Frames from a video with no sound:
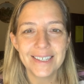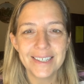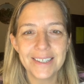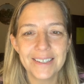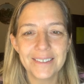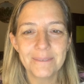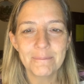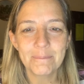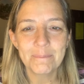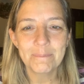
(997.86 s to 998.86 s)

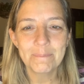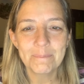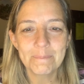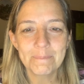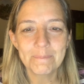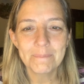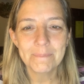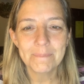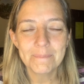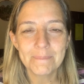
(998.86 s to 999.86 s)

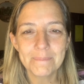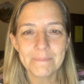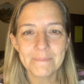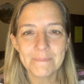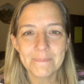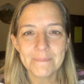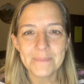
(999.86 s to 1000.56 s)
Nobody speaks.